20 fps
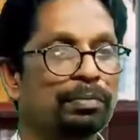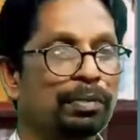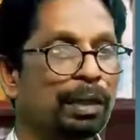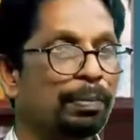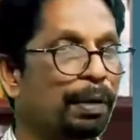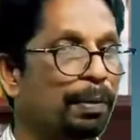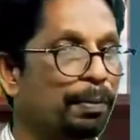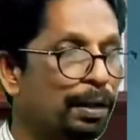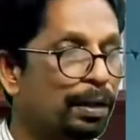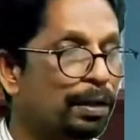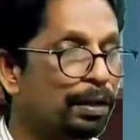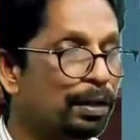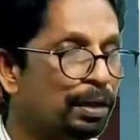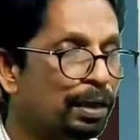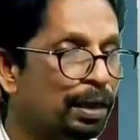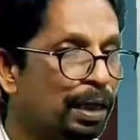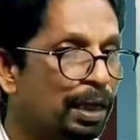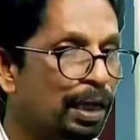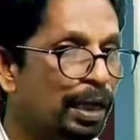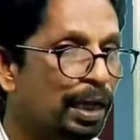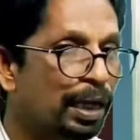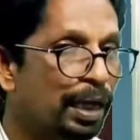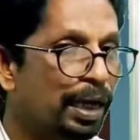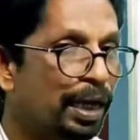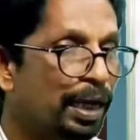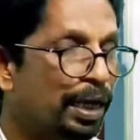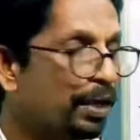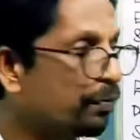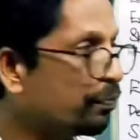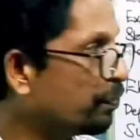Remember,
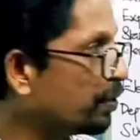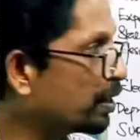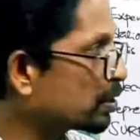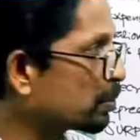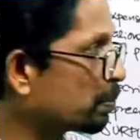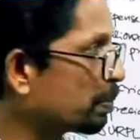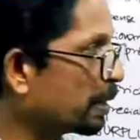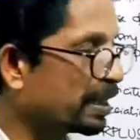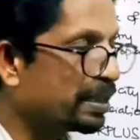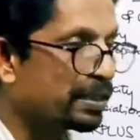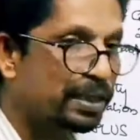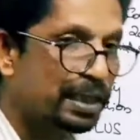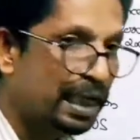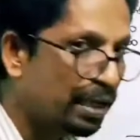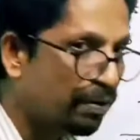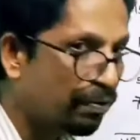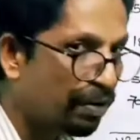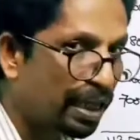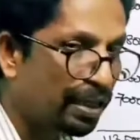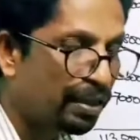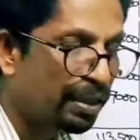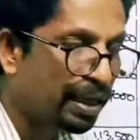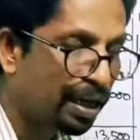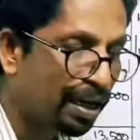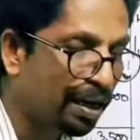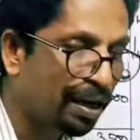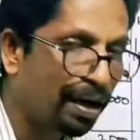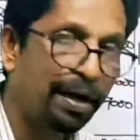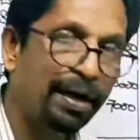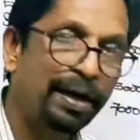investment is given in the
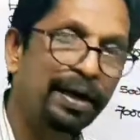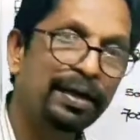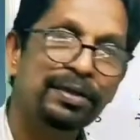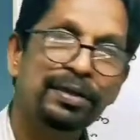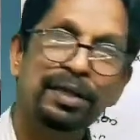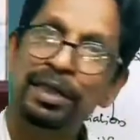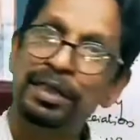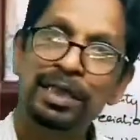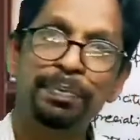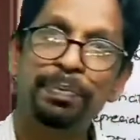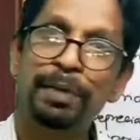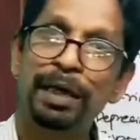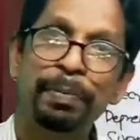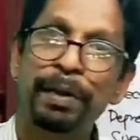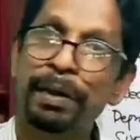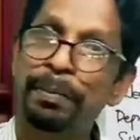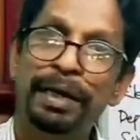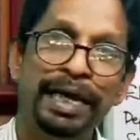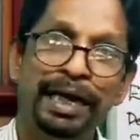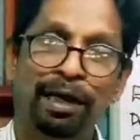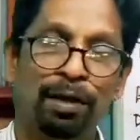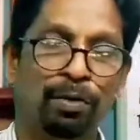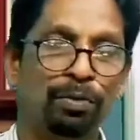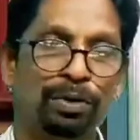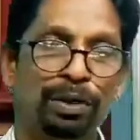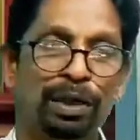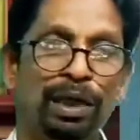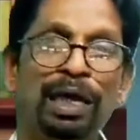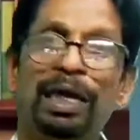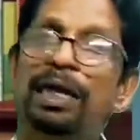current year's receipt and payment
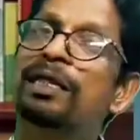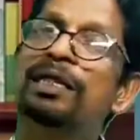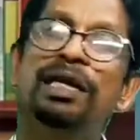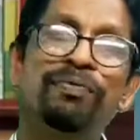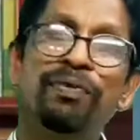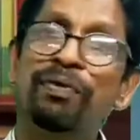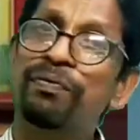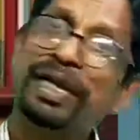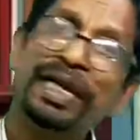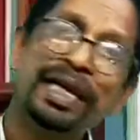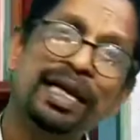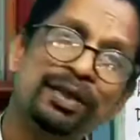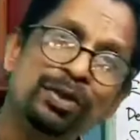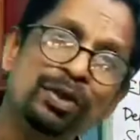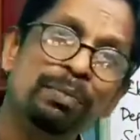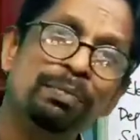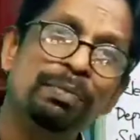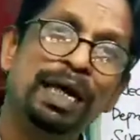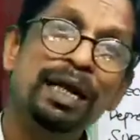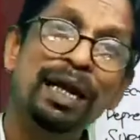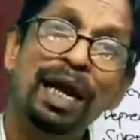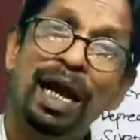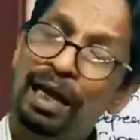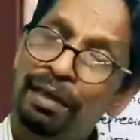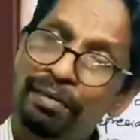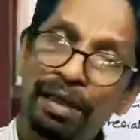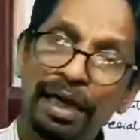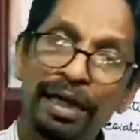account. Therefore we can assume that